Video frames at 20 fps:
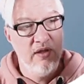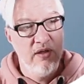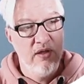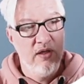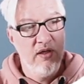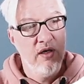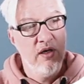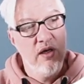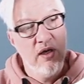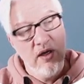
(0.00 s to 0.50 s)

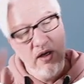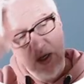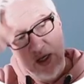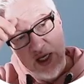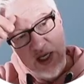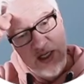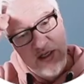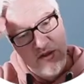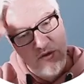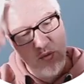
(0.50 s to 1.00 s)
and
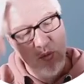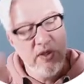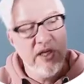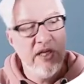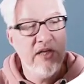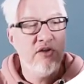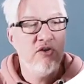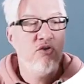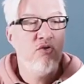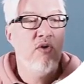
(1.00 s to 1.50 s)
we try
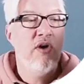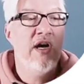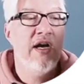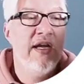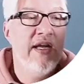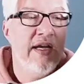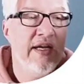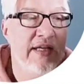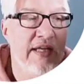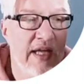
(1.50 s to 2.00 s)

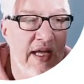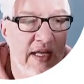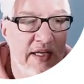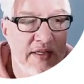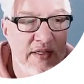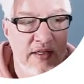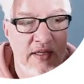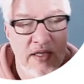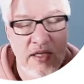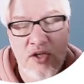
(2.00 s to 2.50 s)
again
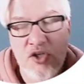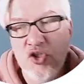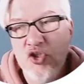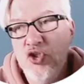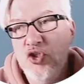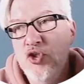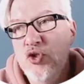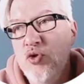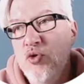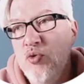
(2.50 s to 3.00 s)
to
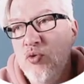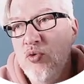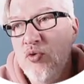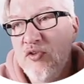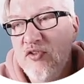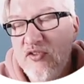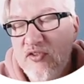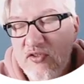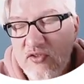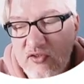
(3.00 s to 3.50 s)

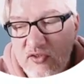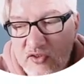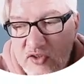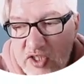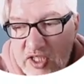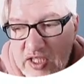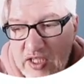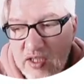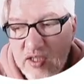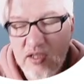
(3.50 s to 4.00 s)
steal
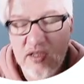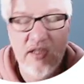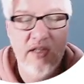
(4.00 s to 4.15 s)
the